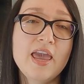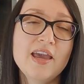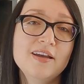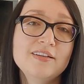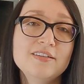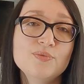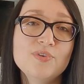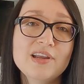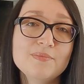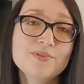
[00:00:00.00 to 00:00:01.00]
And
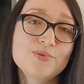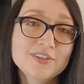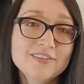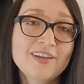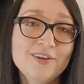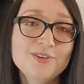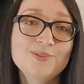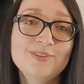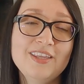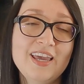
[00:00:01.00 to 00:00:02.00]
what I'm going to tell you
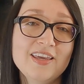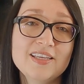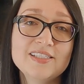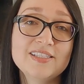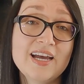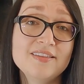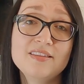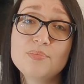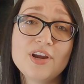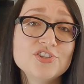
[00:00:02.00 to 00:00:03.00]
today is that
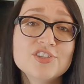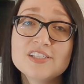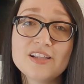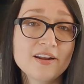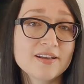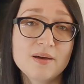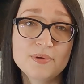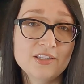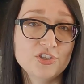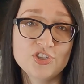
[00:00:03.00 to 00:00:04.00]
depression is not a
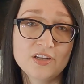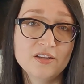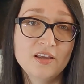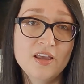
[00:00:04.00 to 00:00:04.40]
competition,